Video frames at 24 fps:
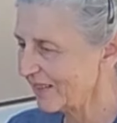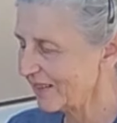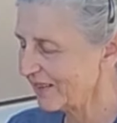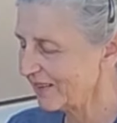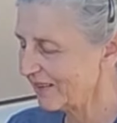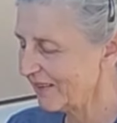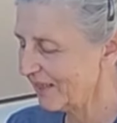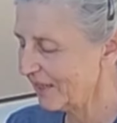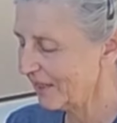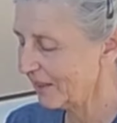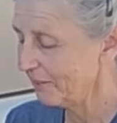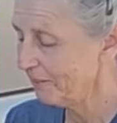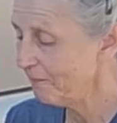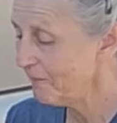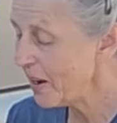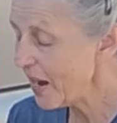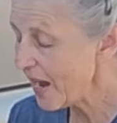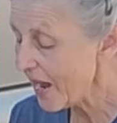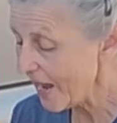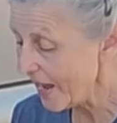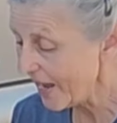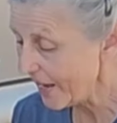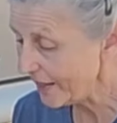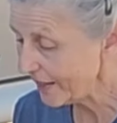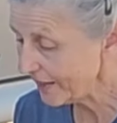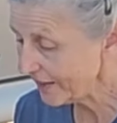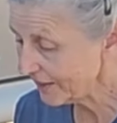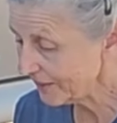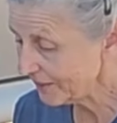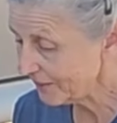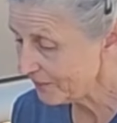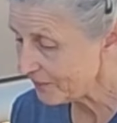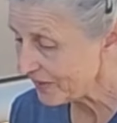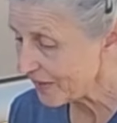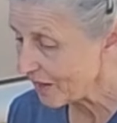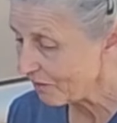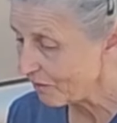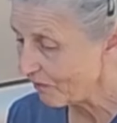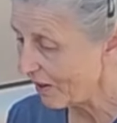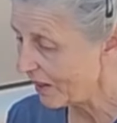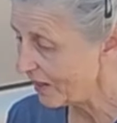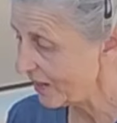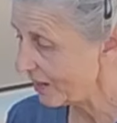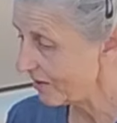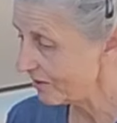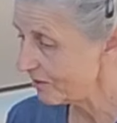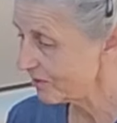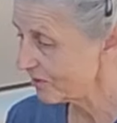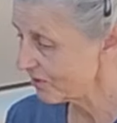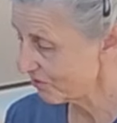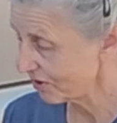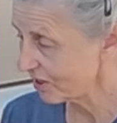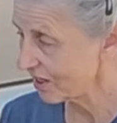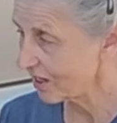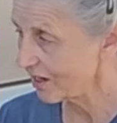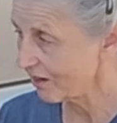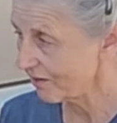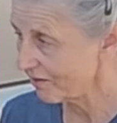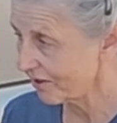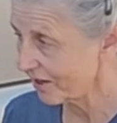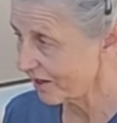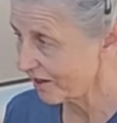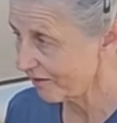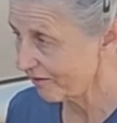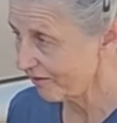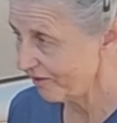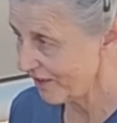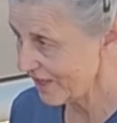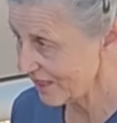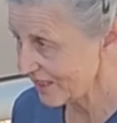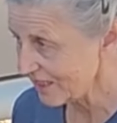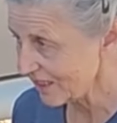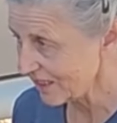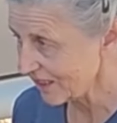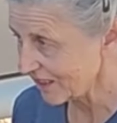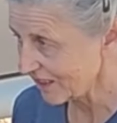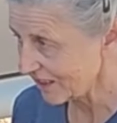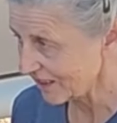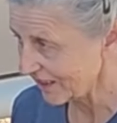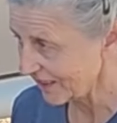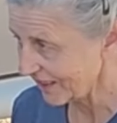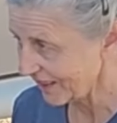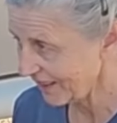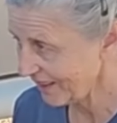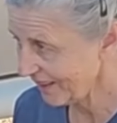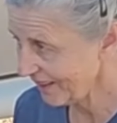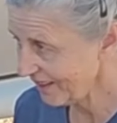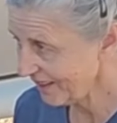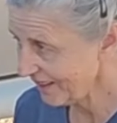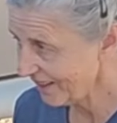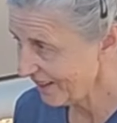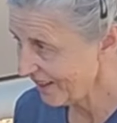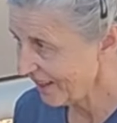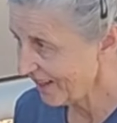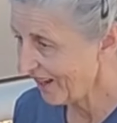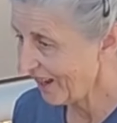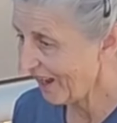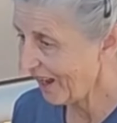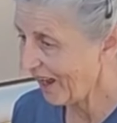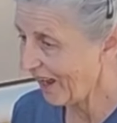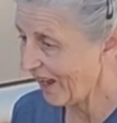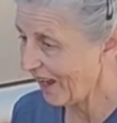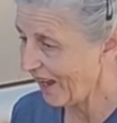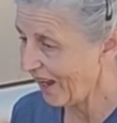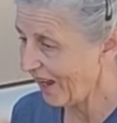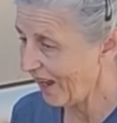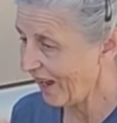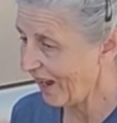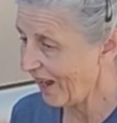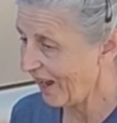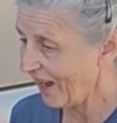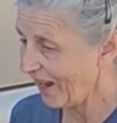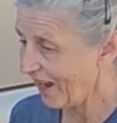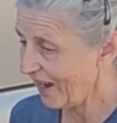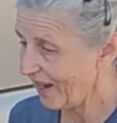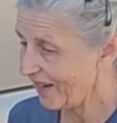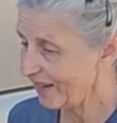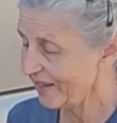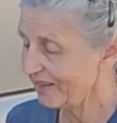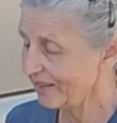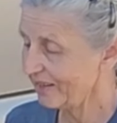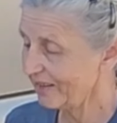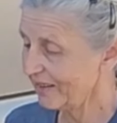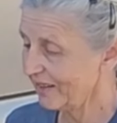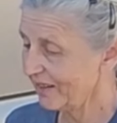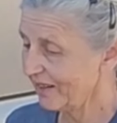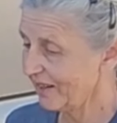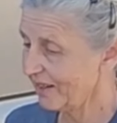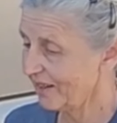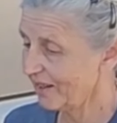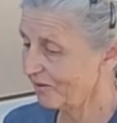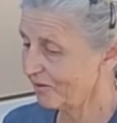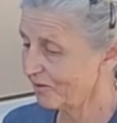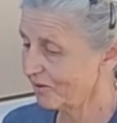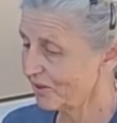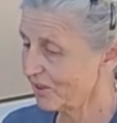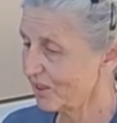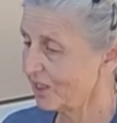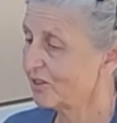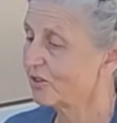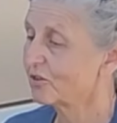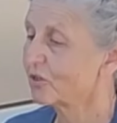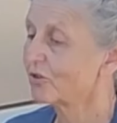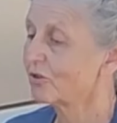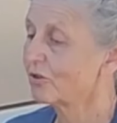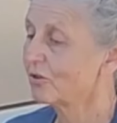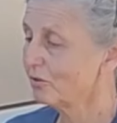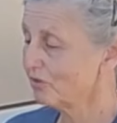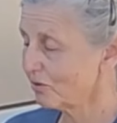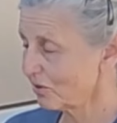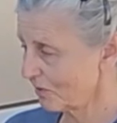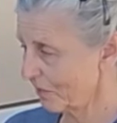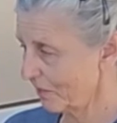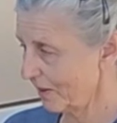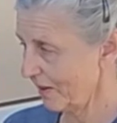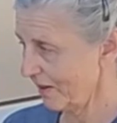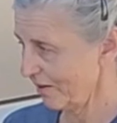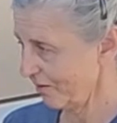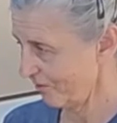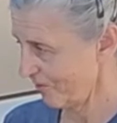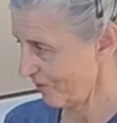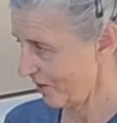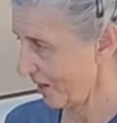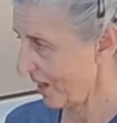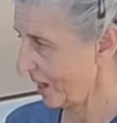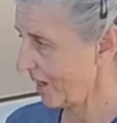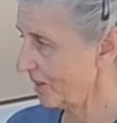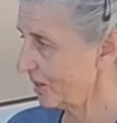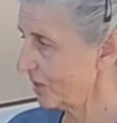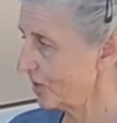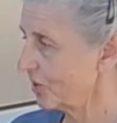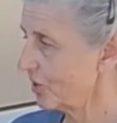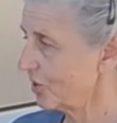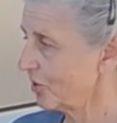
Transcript: And uh, But while I was recovering physically, I uh, was introduced by a friend